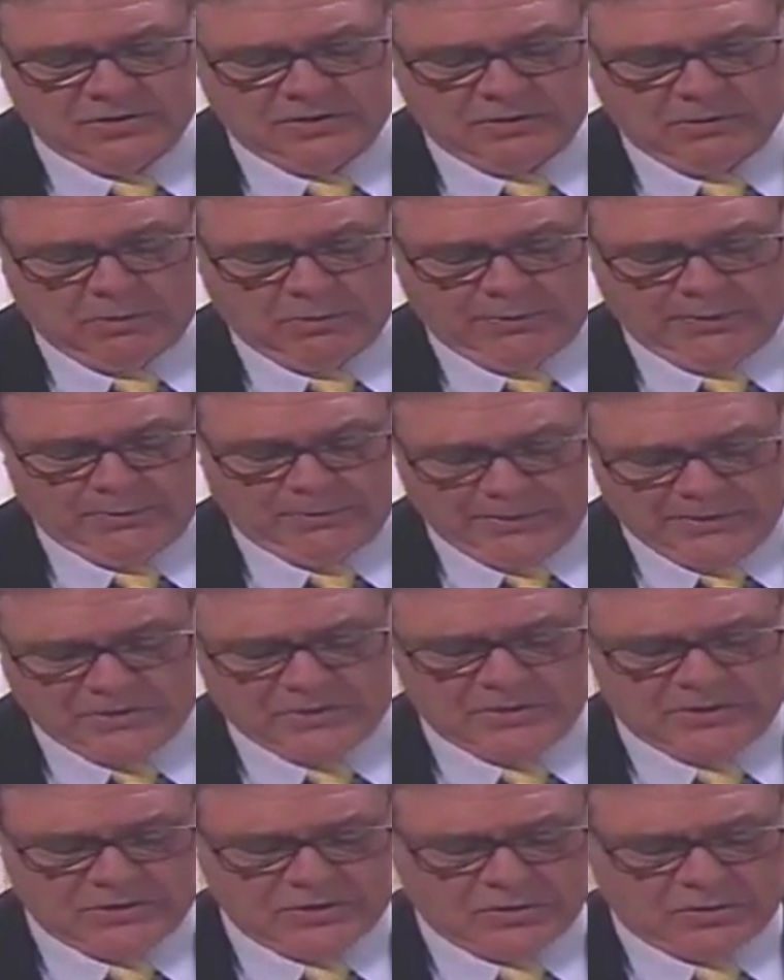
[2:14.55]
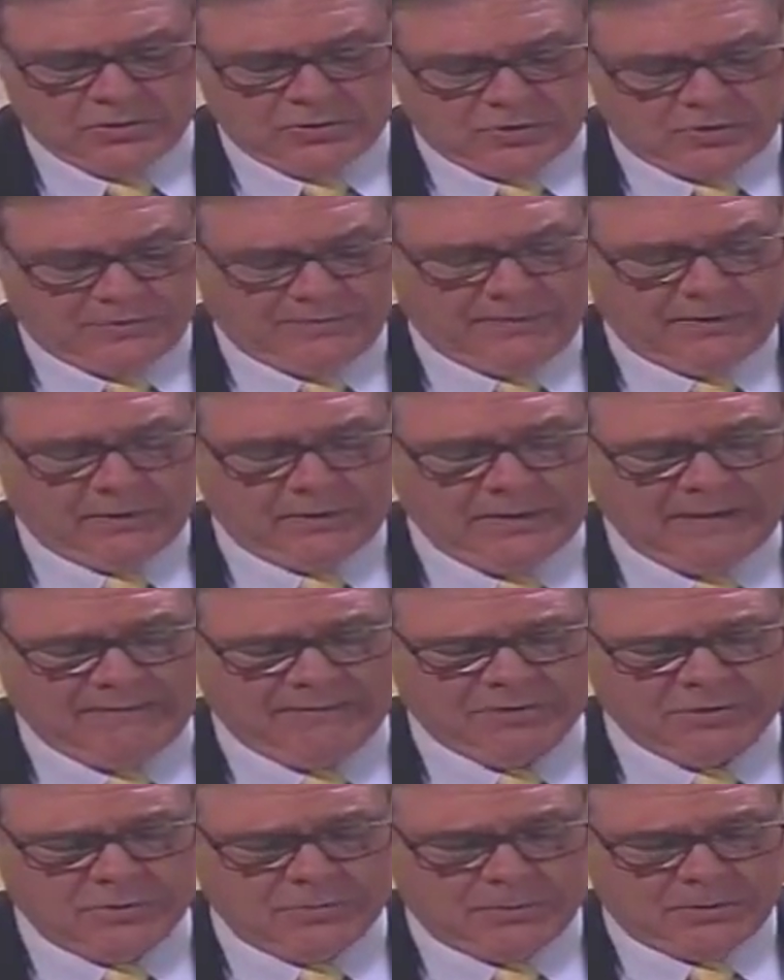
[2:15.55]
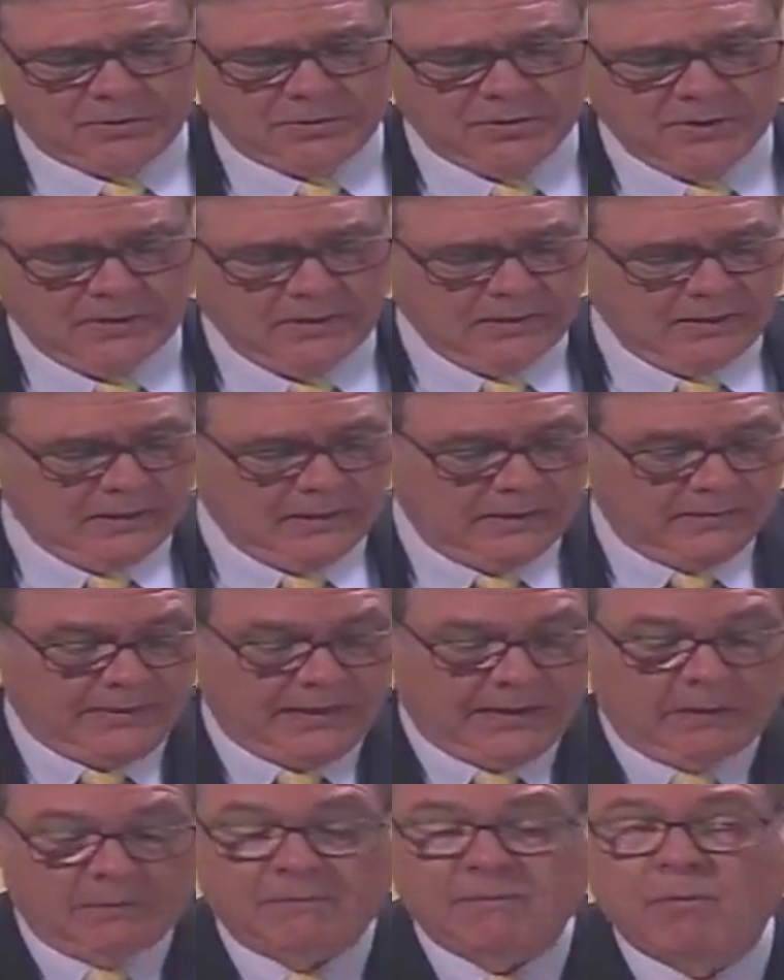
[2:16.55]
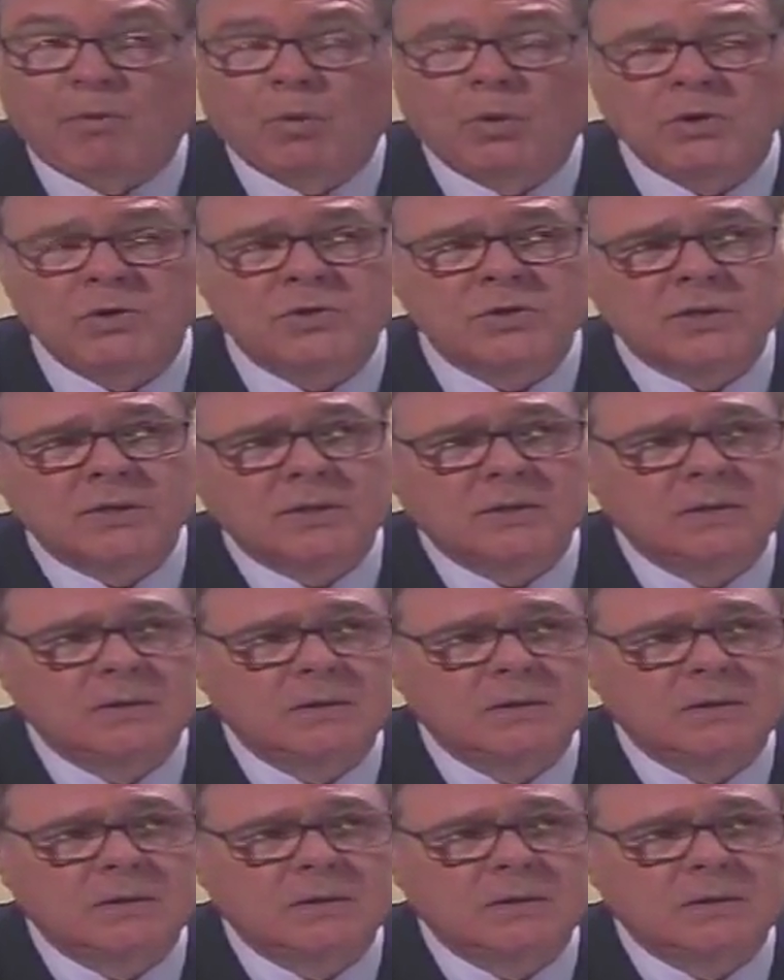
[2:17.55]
to grow their business or serve their customers. They are forced